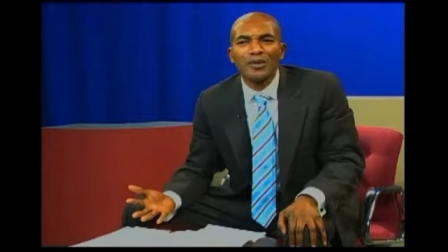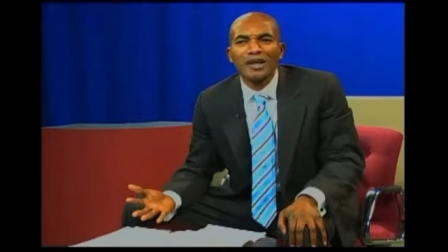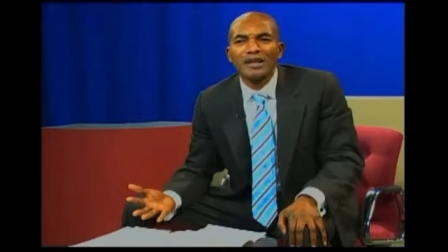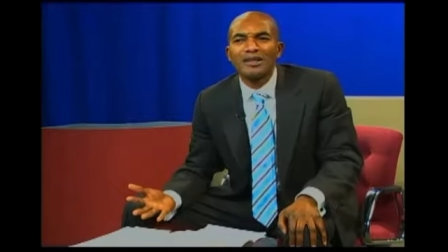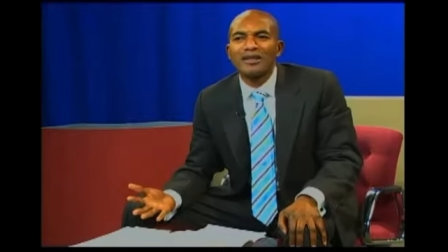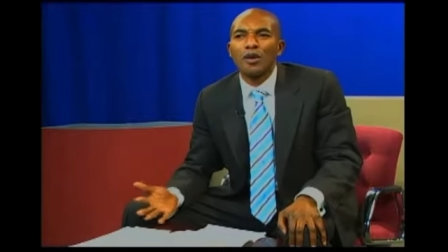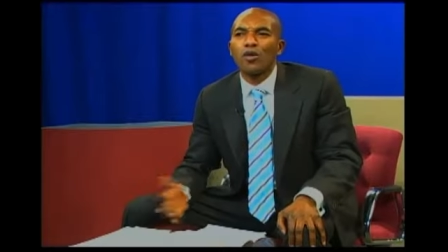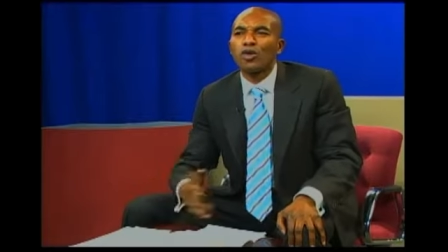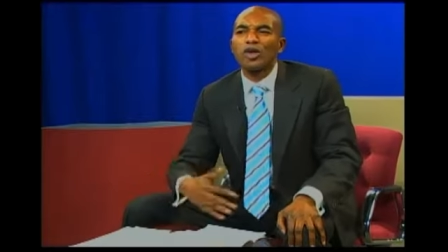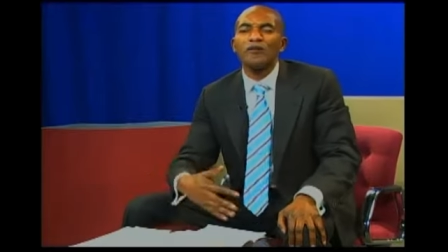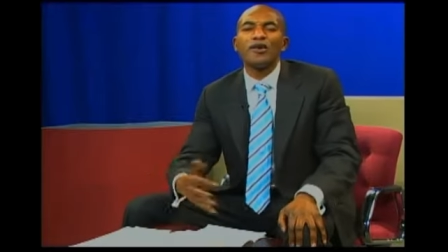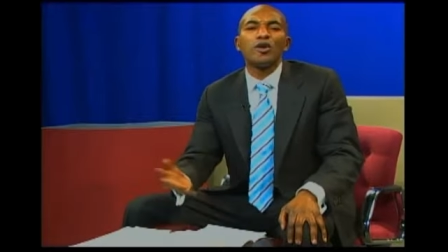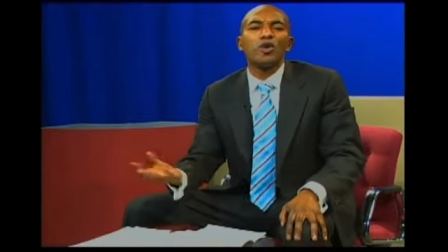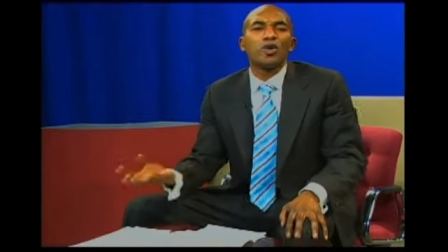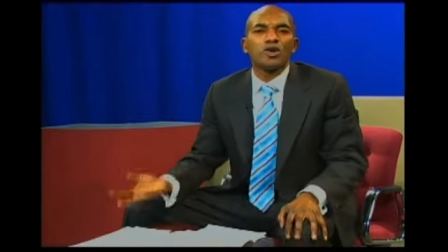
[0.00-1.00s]
they won't
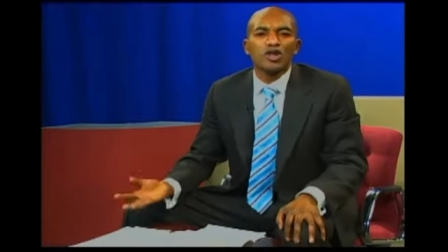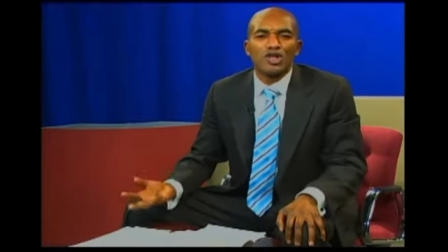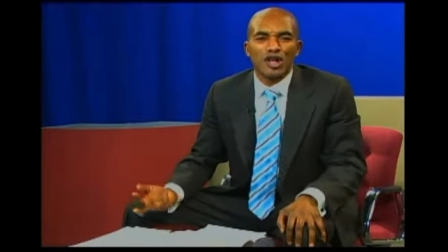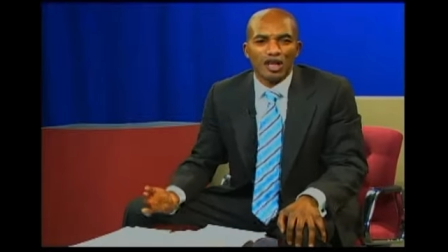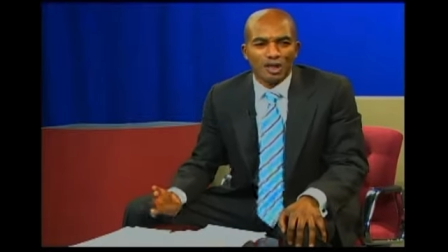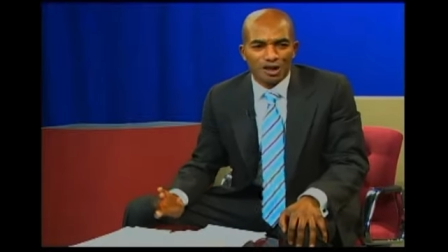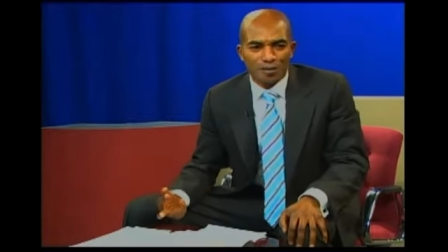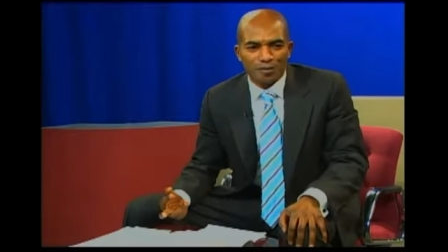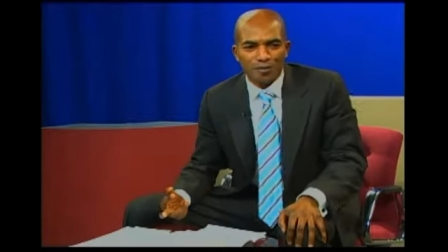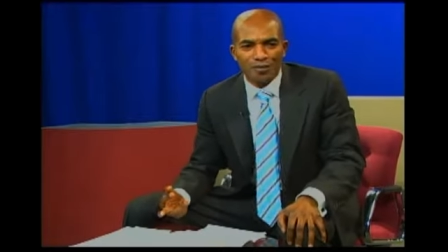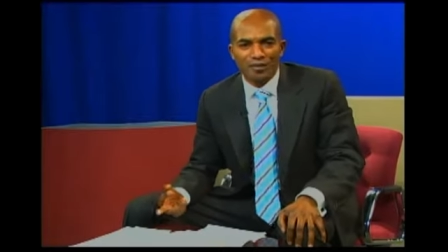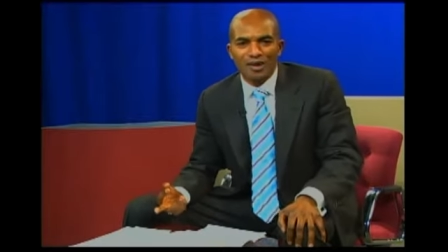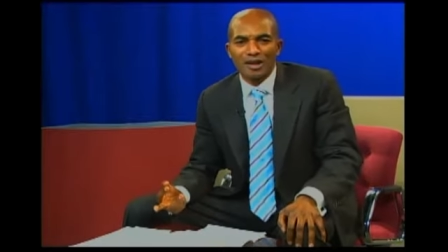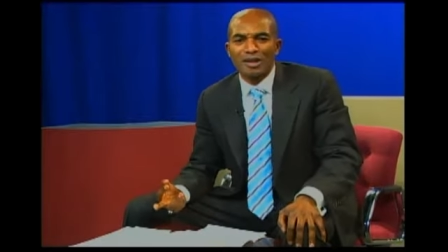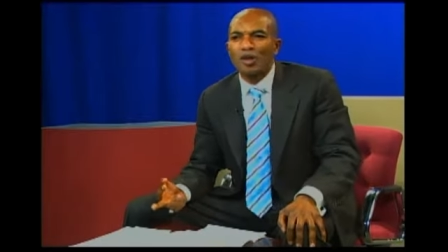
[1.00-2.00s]
even go to church
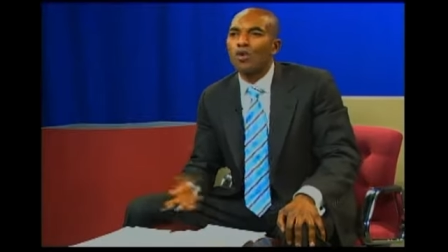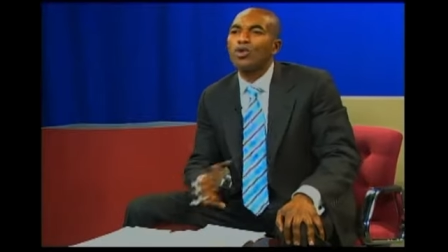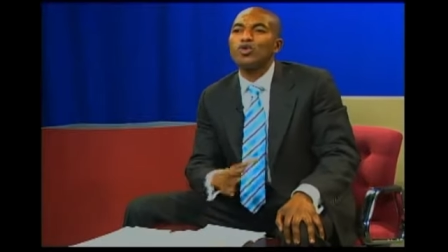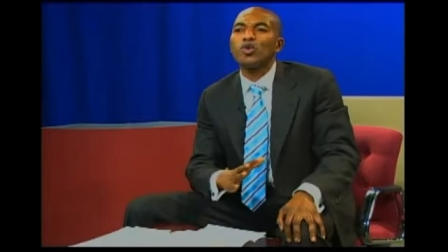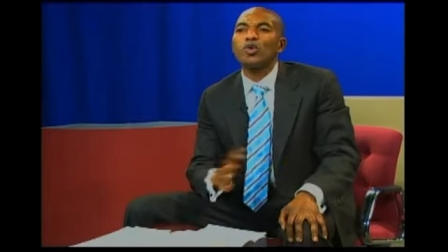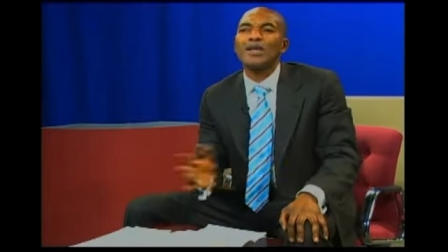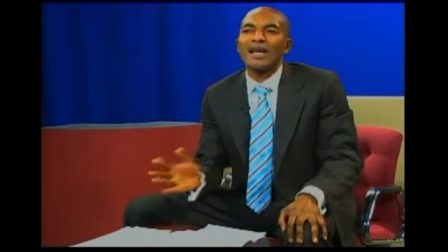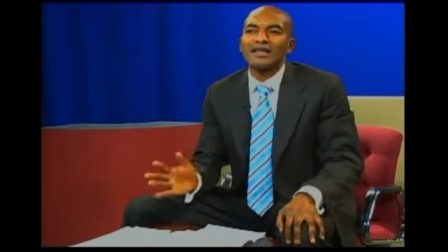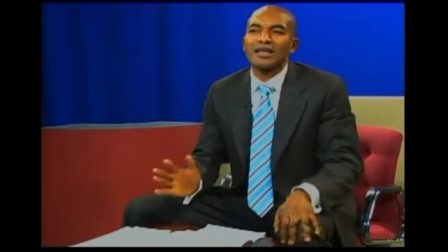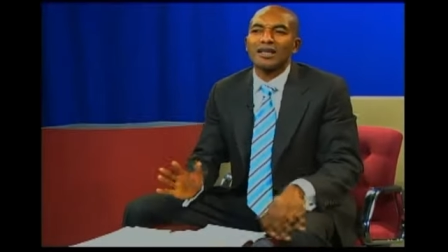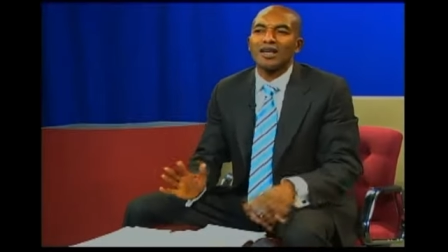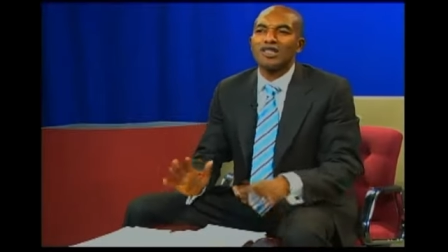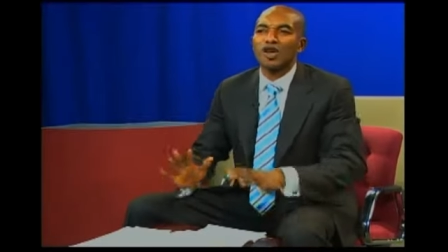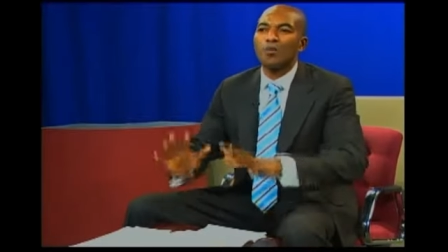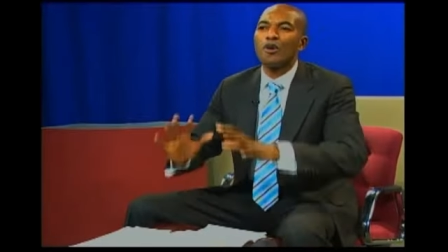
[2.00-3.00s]
do not do nothing
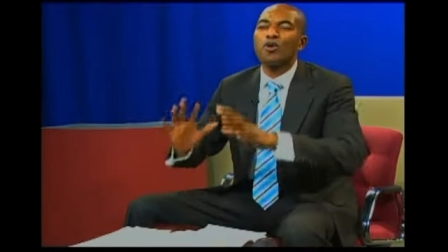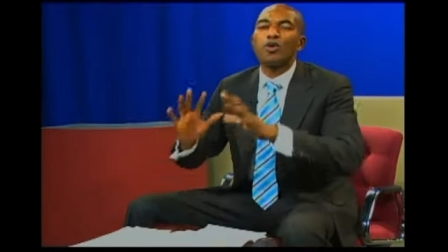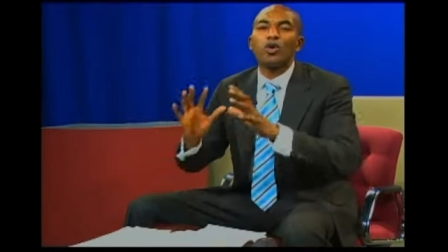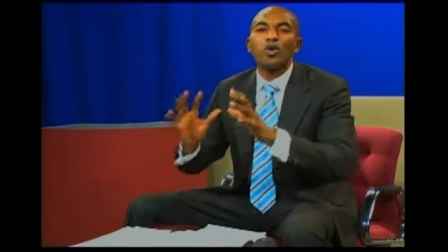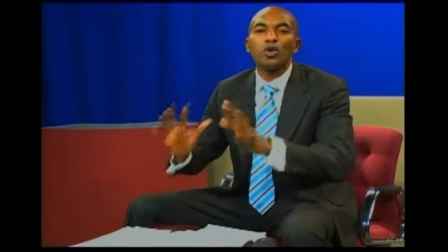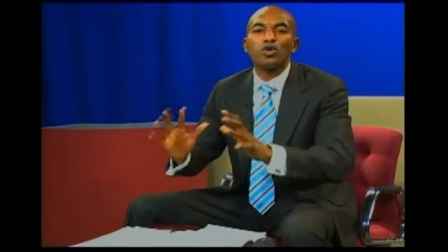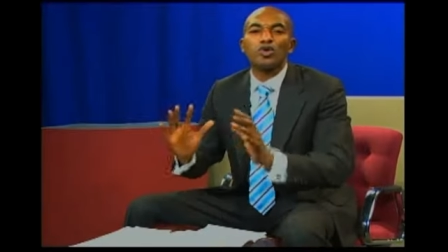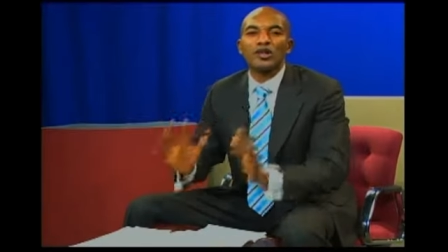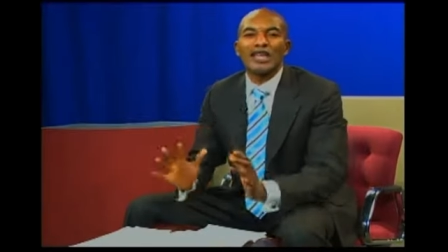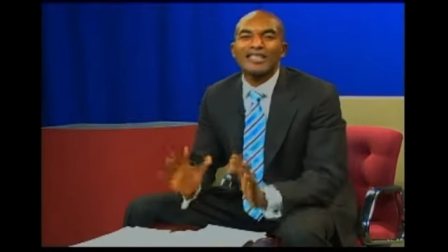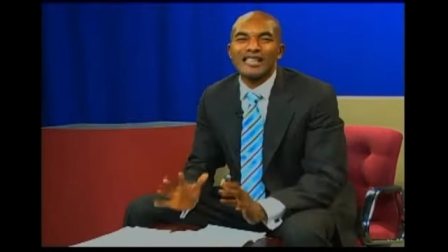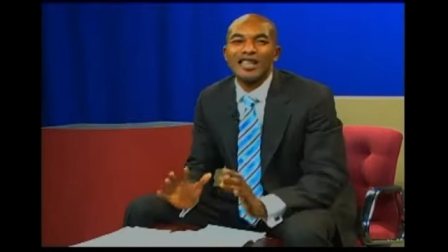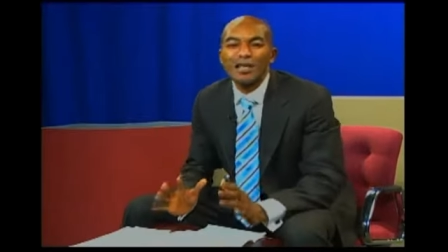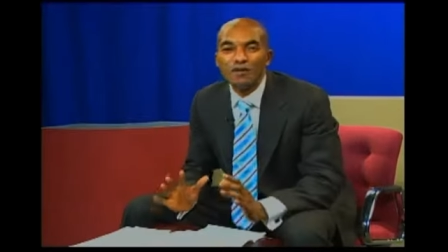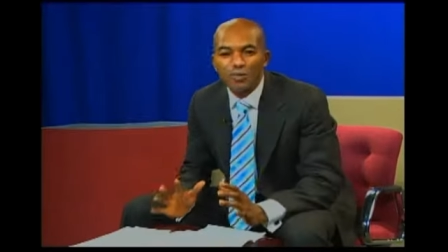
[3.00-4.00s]
else. They'll be glued to the
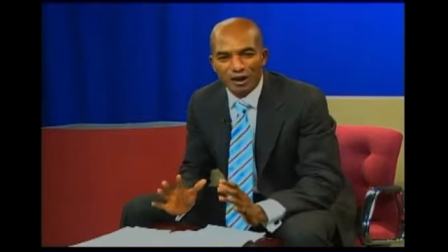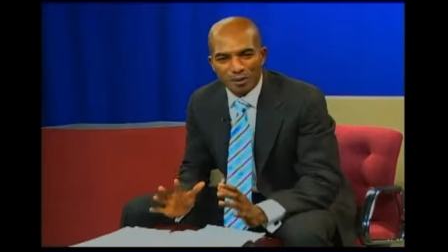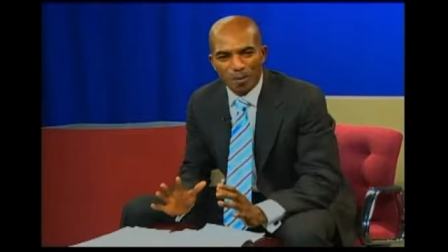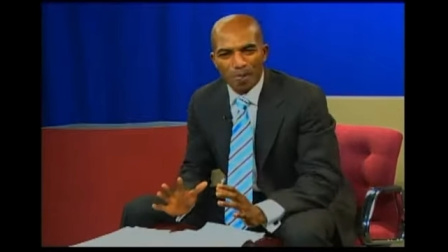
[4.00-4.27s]
TV.